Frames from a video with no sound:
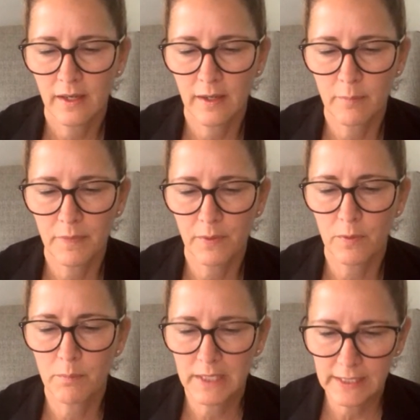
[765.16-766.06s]
Um, there
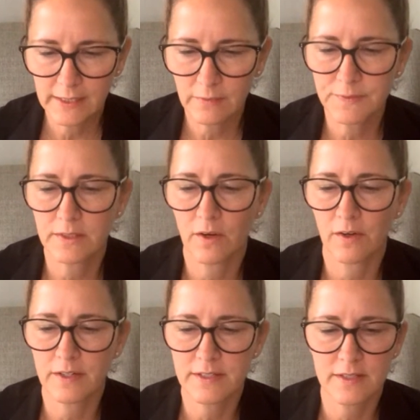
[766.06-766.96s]
were many gifted
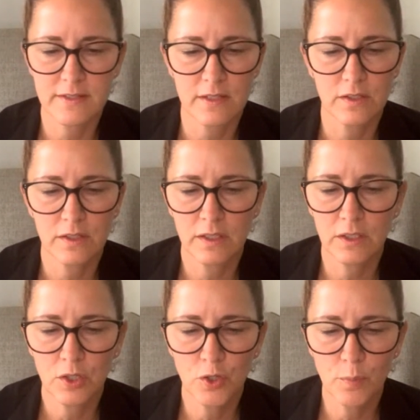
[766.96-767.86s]
artisans in,
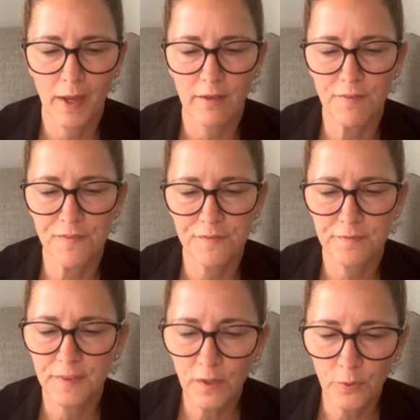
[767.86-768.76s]
in whom I have
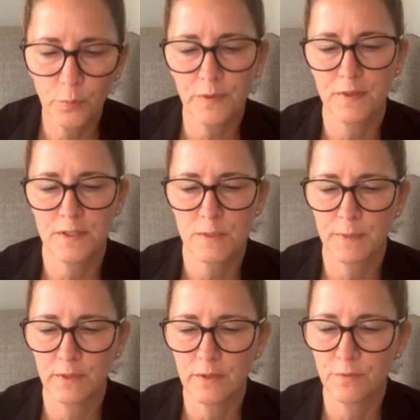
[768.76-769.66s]
filled with the
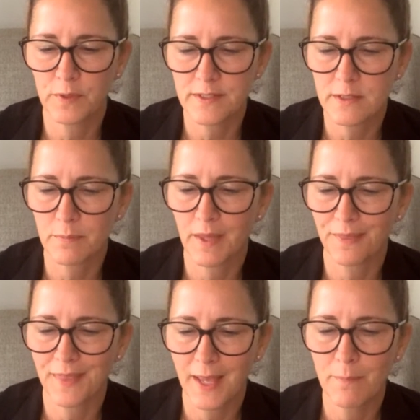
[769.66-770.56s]
spirit of wisdom
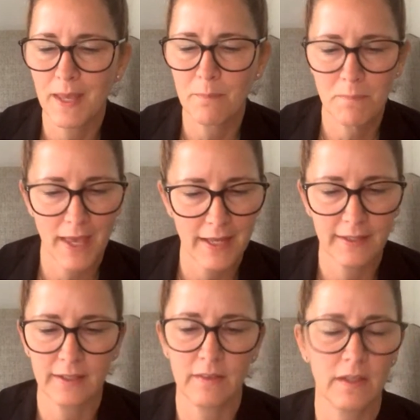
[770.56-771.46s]
that they may
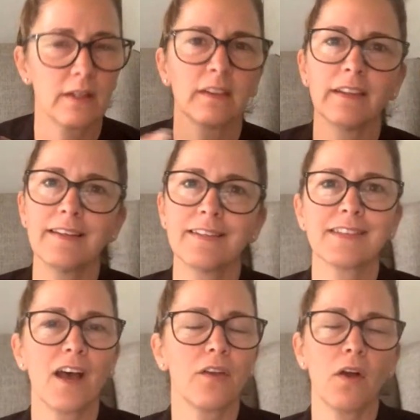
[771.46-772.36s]
make. And then it
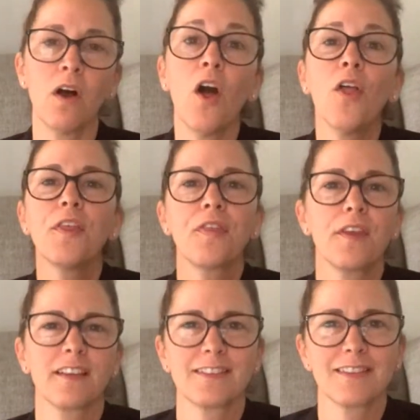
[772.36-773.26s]
lists out all the
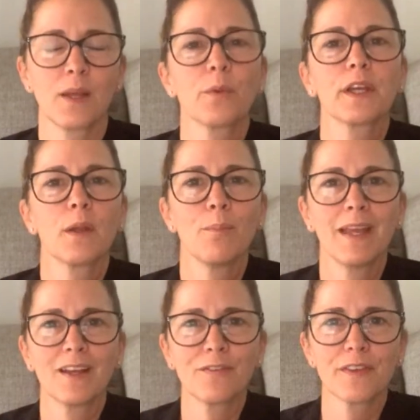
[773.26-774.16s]
things that they were going to
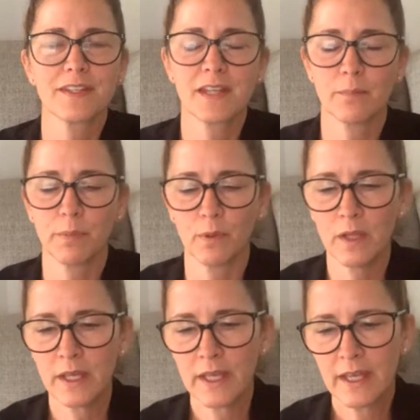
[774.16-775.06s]
make for the temple